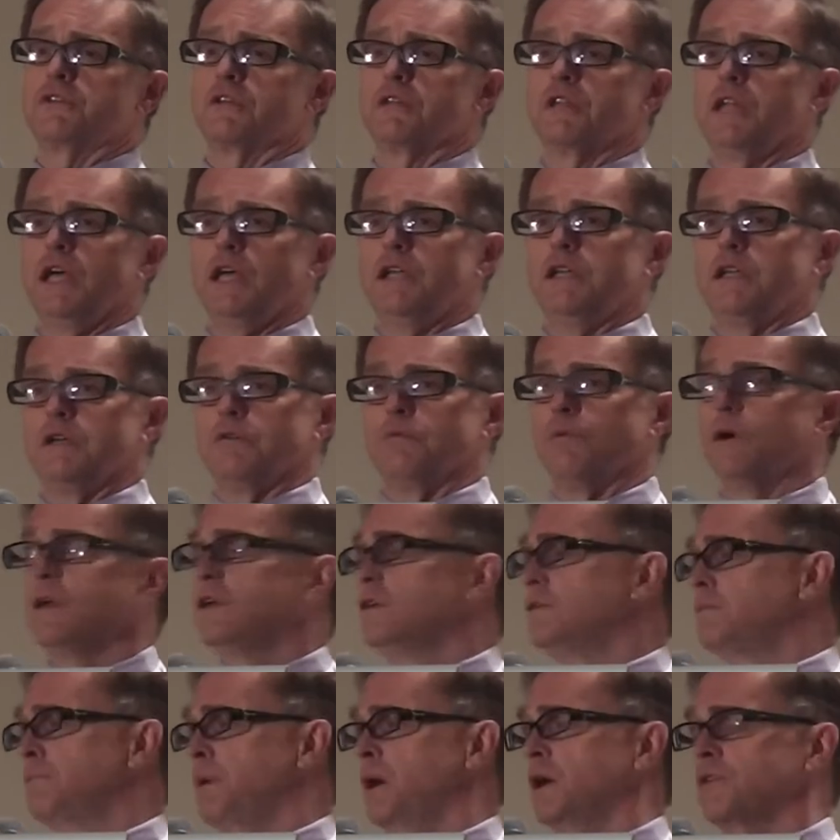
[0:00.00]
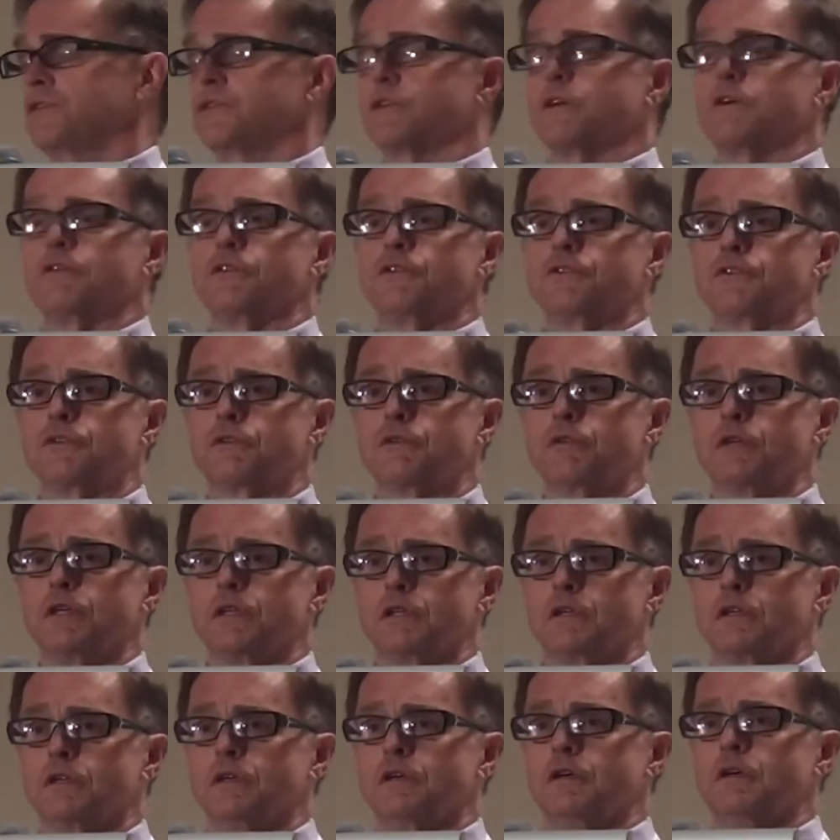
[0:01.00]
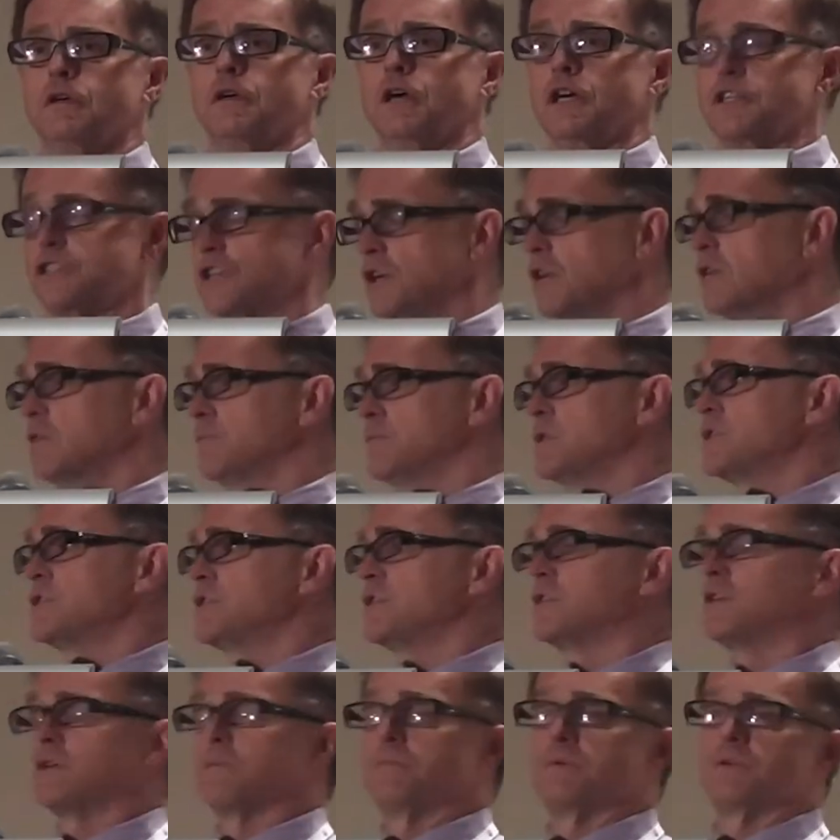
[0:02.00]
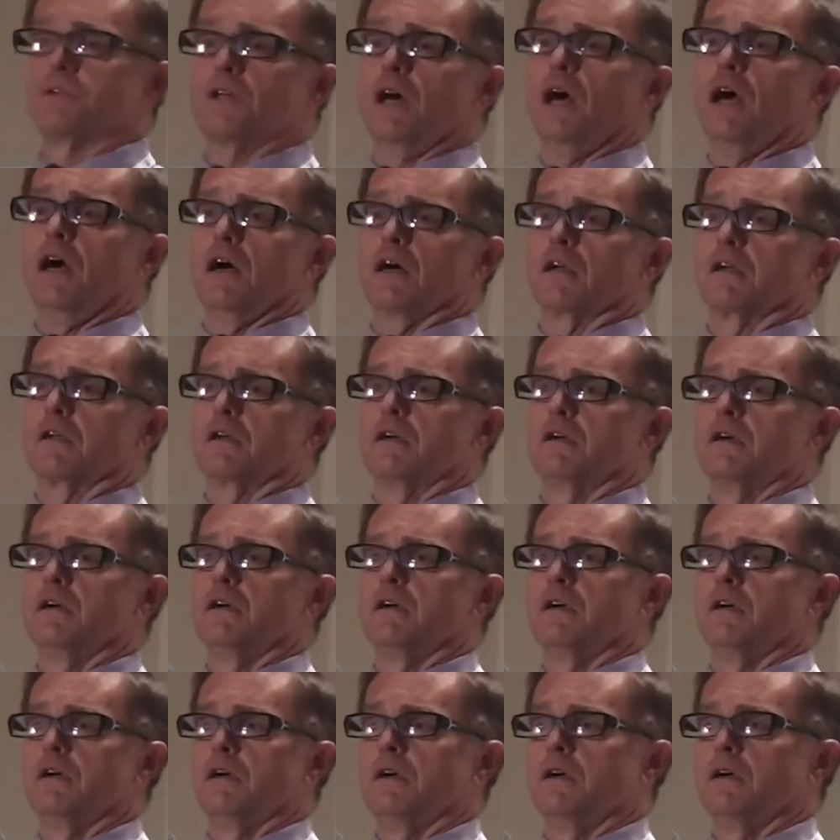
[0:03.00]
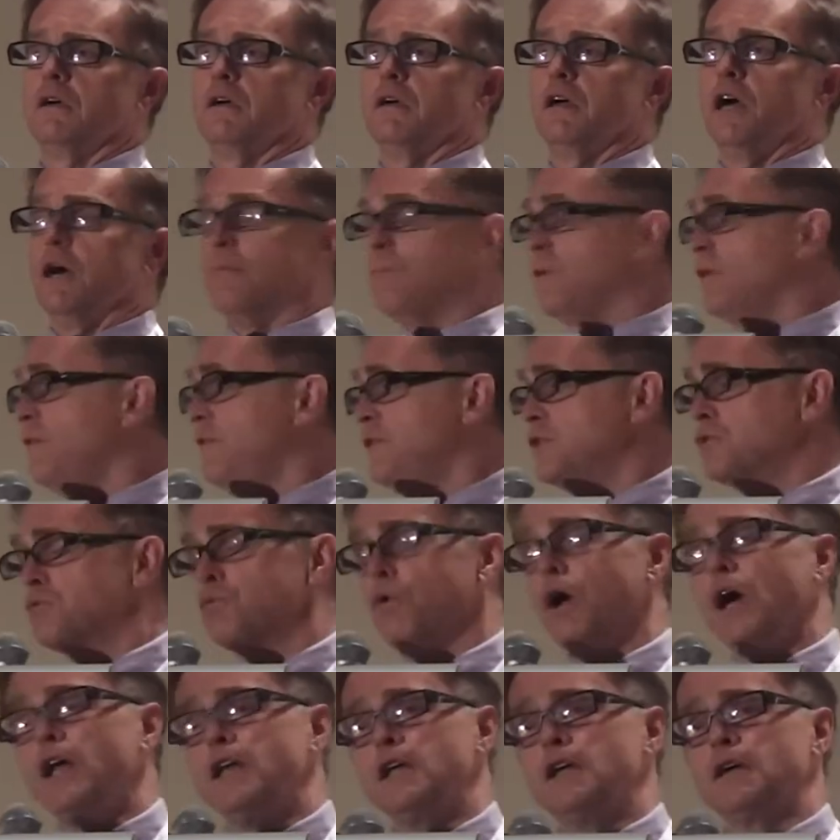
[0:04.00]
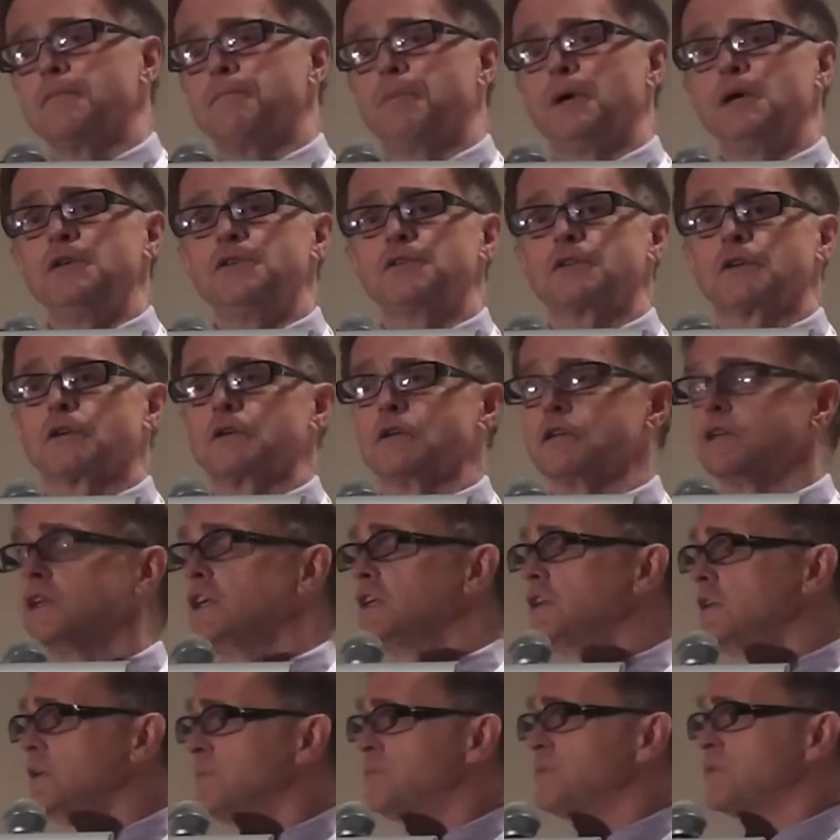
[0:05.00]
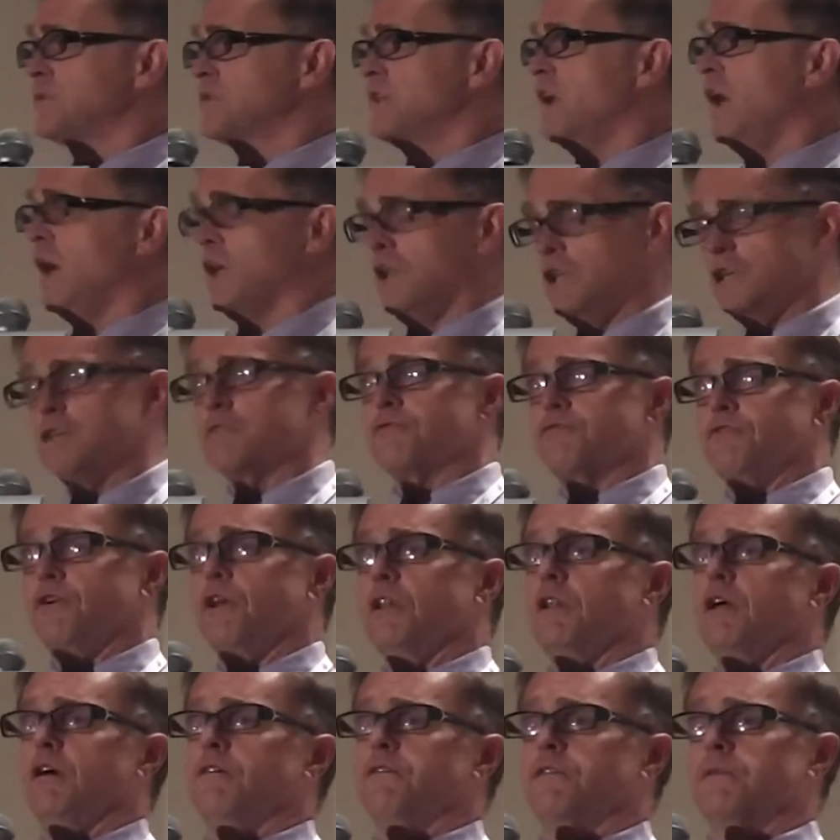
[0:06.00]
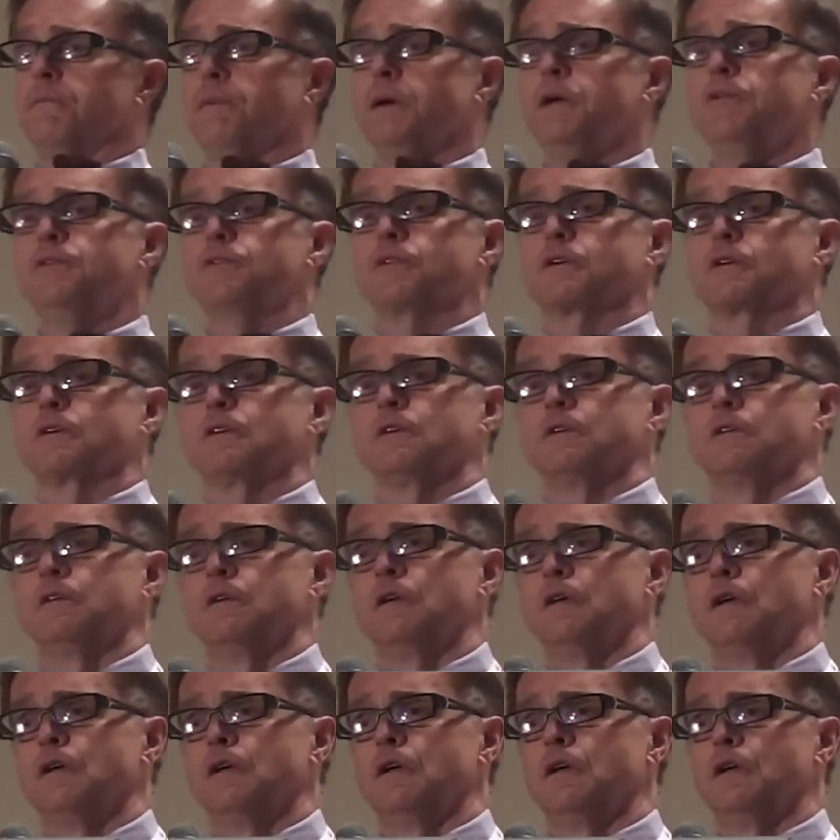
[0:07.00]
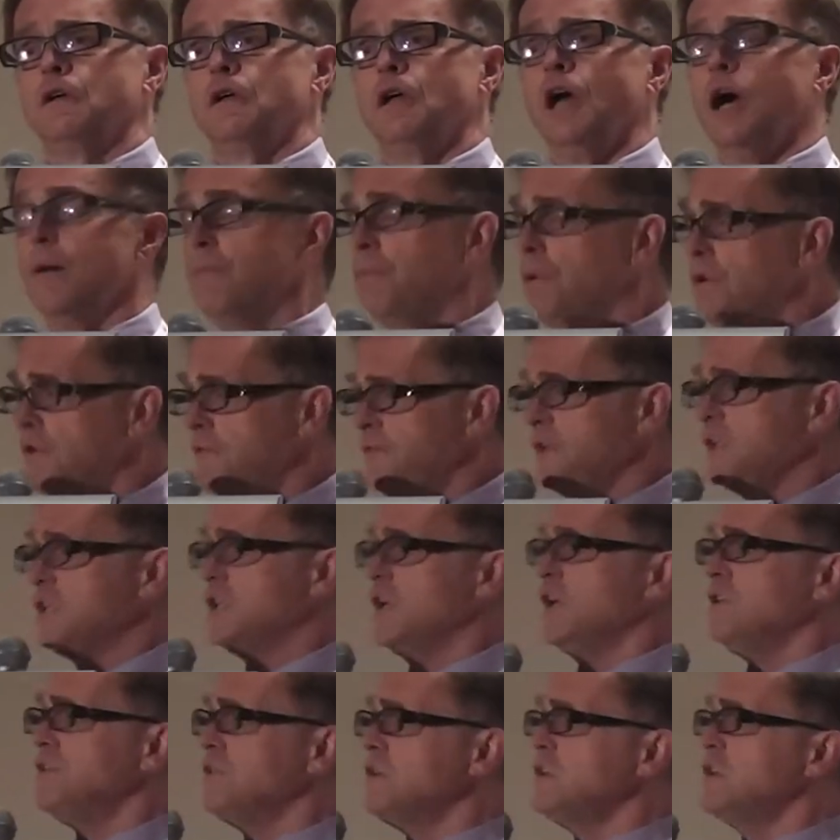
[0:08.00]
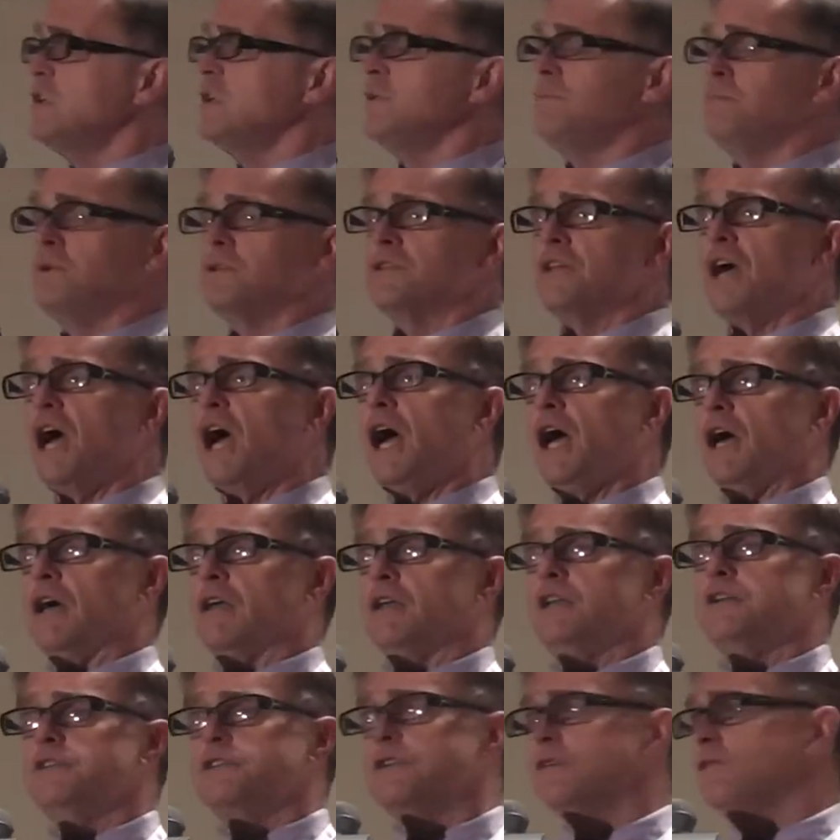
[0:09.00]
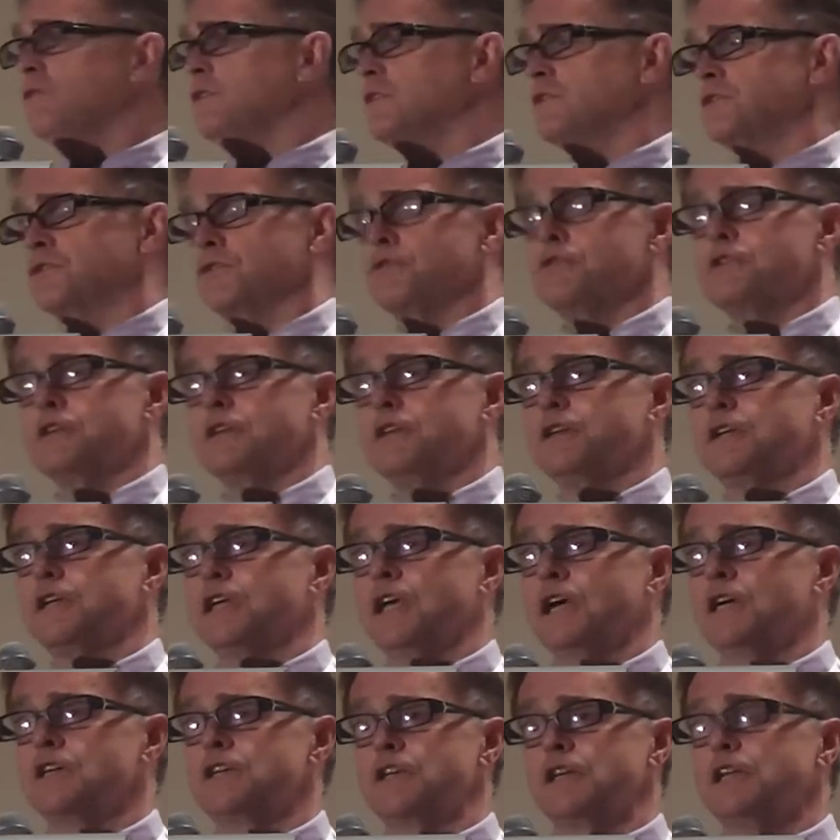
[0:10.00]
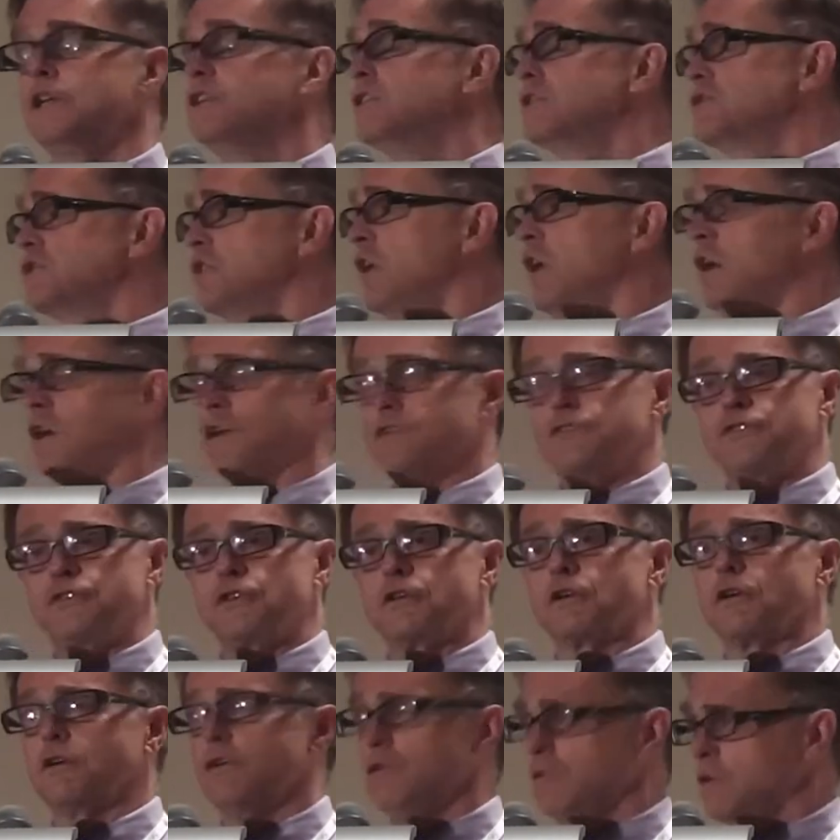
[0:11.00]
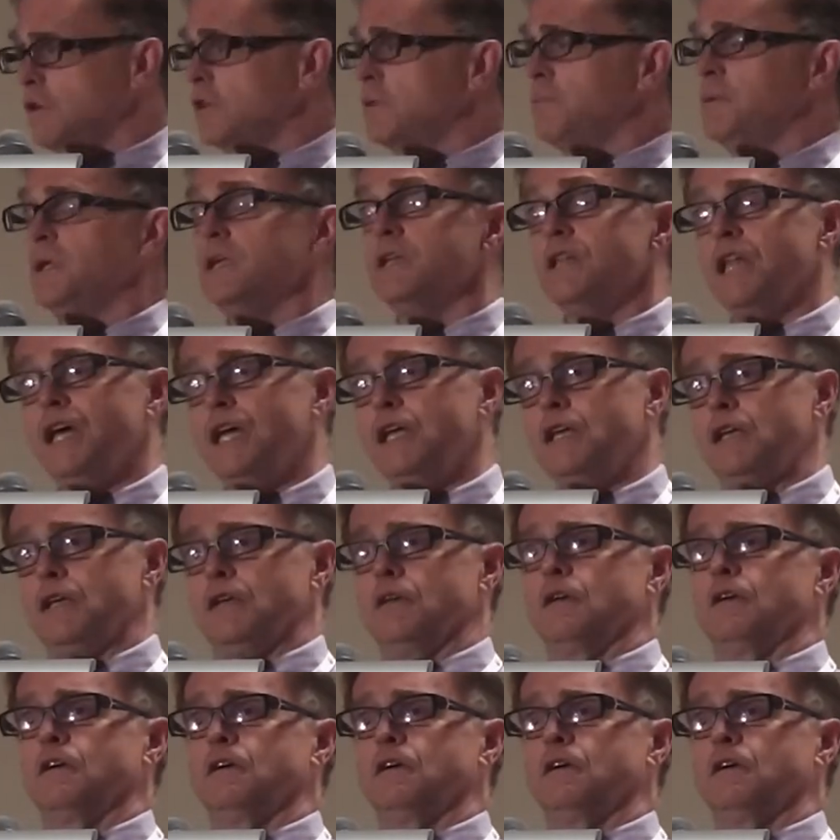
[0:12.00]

a lady when he's passing on the street, a gentleman should tip his hat. But if he's riding a bicycle and he tips his hat, he could fall off the bicycle. But if he doesn't tip his hat, he's giving a social indication he does not consider her to be a lady.